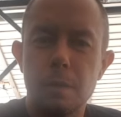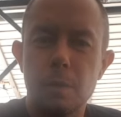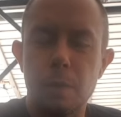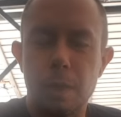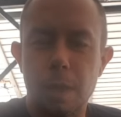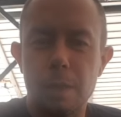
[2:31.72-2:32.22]

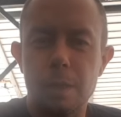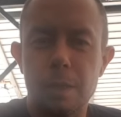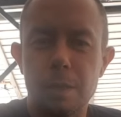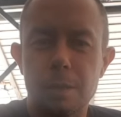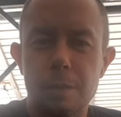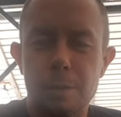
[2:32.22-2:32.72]
when I
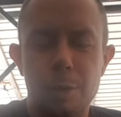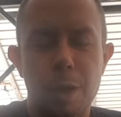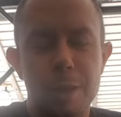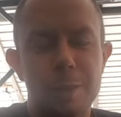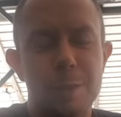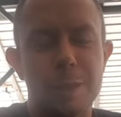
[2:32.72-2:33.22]
try
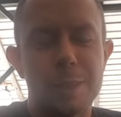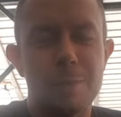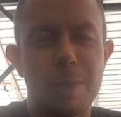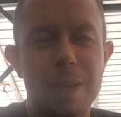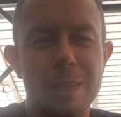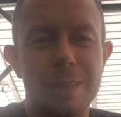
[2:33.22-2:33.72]
to
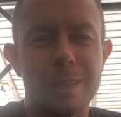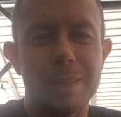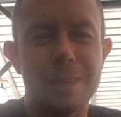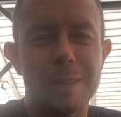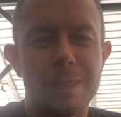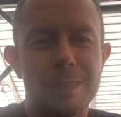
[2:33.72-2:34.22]
explain
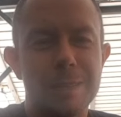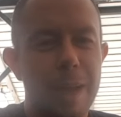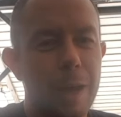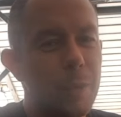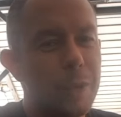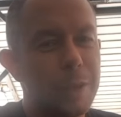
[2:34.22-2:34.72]
this.
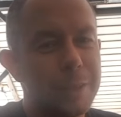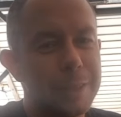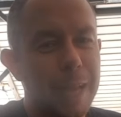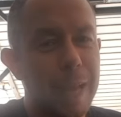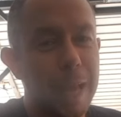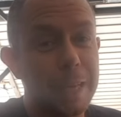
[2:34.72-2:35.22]
I will not
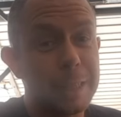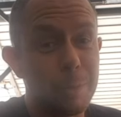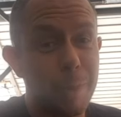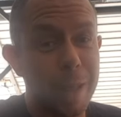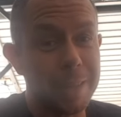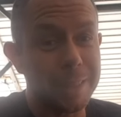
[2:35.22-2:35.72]
say
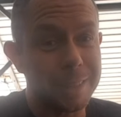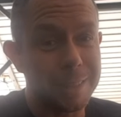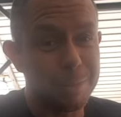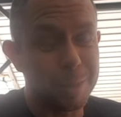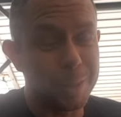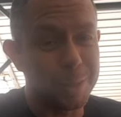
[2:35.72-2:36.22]
explain it
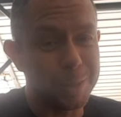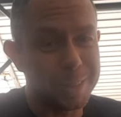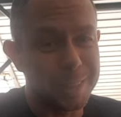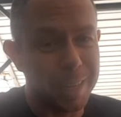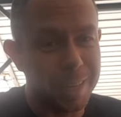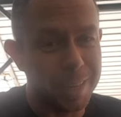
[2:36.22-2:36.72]
because
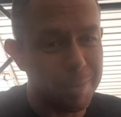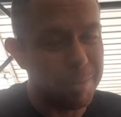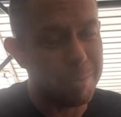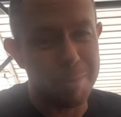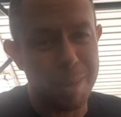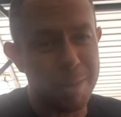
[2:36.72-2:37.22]

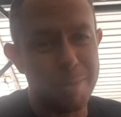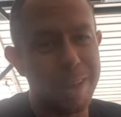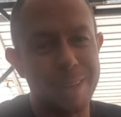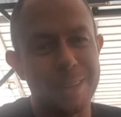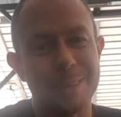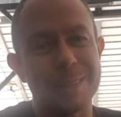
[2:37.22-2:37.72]
maybe
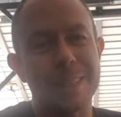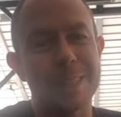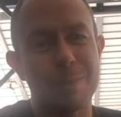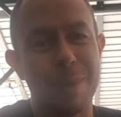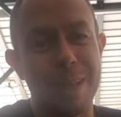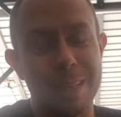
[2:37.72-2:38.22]
I don't
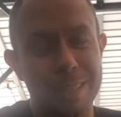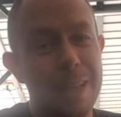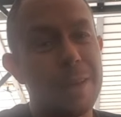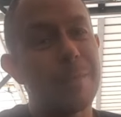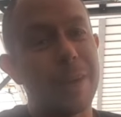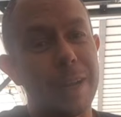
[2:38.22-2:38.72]
explain it,
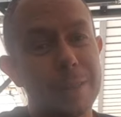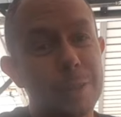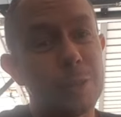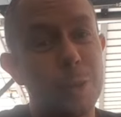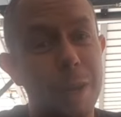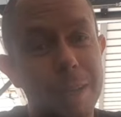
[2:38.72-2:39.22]
but I
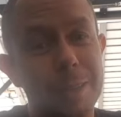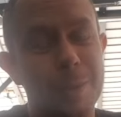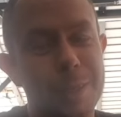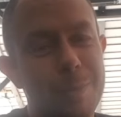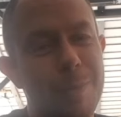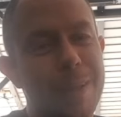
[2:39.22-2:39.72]
try to
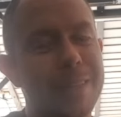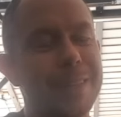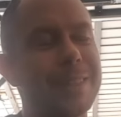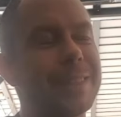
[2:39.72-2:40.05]
explain it.